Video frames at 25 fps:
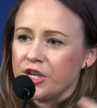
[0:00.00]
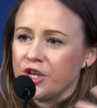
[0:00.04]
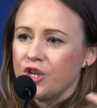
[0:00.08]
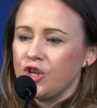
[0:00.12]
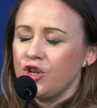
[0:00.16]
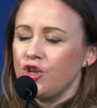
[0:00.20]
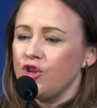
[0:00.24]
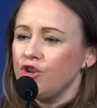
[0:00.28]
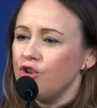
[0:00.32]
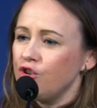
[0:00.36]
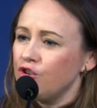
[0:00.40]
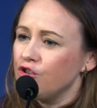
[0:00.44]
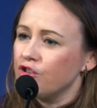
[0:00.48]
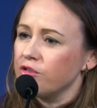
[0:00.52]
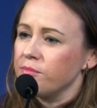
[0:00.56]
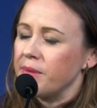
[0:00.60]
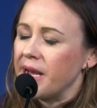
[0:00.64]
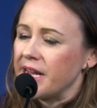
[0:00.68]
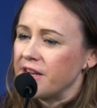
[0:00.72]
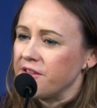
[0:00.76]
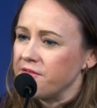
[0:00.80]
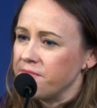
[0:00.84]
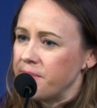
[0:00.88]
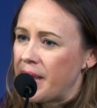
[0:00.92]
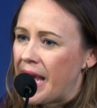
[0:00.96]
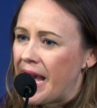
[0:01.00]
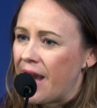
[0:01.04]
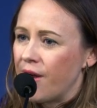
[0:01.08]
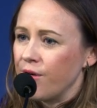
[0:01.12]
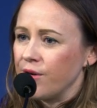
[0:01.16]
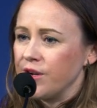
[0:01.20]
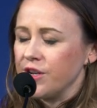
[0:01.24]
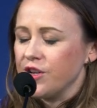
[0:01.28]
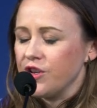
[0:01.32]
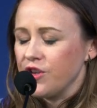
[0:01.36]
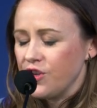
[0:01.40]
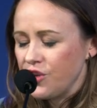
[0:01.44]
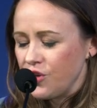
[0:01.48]
a huge amount of
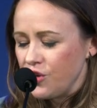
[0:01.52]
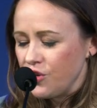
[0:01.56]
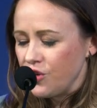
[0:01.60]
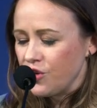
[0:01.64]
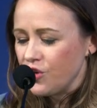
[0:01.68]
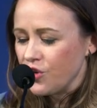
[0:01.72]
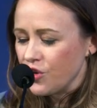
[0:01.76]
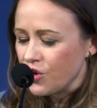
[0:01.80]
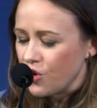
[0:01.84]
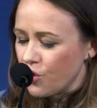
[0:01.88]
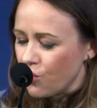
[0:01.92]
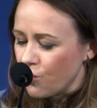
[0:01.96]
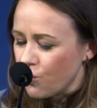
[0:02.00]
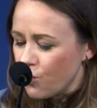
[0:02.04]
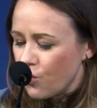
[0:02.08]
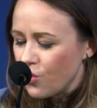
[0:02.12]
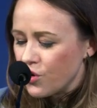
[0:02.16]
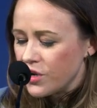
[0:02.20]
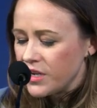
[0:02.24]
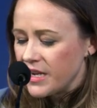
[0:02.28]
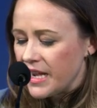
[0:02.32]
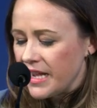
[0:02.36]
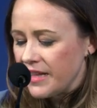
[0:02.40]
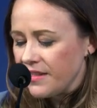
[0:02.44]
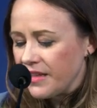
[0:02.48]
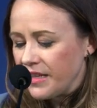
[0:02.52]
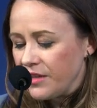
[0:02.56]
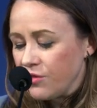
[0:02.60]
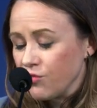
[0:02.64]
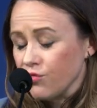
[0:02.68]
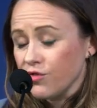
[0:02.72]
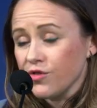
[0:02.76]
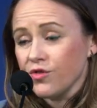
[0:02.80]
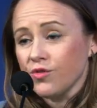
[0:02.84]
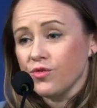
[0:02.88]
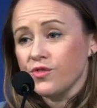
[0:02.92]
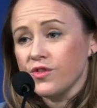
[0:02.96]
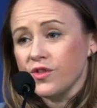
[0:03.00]
power to coordinate these
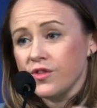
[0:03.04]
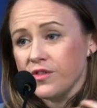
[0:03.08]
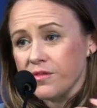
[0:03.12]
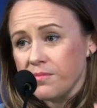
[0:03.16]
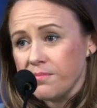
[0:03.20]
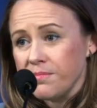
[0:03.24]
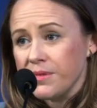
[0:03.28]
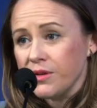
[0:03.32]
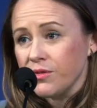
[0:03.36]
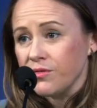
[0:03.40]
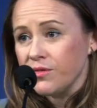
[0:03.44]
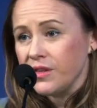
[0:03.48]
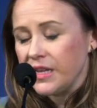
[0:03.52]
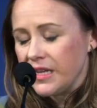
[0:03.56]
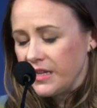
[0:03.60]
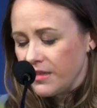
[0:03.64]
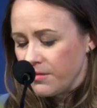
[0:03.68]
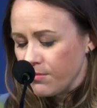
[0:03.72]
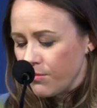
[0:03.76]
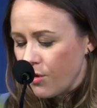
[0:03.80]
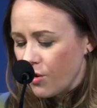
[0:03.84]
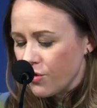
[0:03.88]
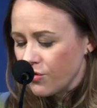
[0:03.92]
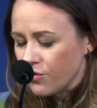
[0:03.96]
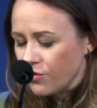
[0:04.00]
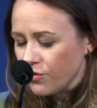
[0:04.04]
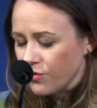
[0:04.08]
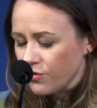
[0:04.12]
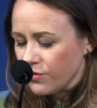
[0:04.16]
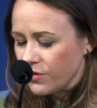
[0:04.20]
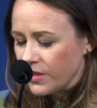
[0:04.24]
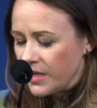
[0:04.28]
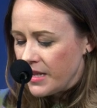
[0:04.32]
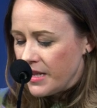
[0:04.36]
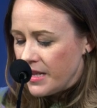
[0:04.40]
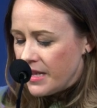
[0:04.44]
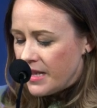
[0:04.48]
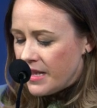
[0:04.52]
resources and build these models.